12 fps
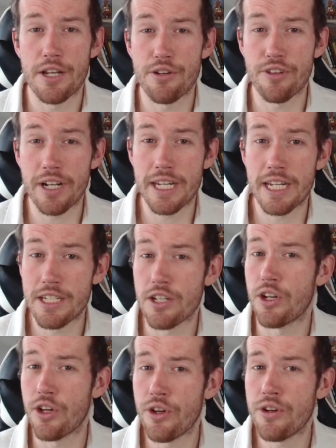you really need to
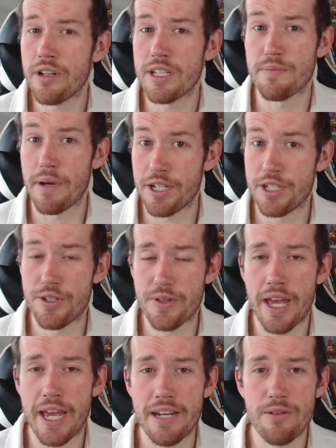learn as much as you
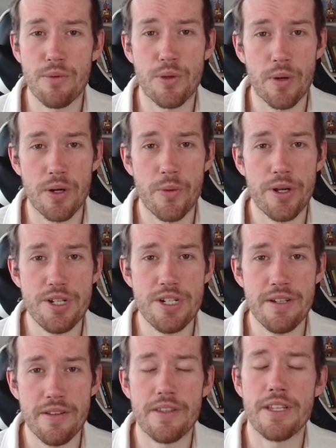can with one
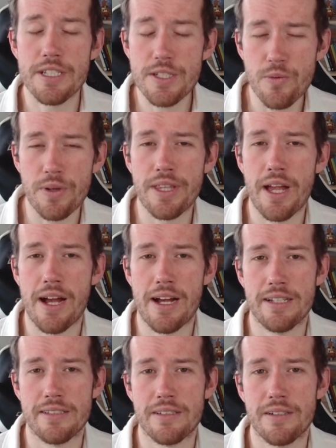question. This is the one to ask.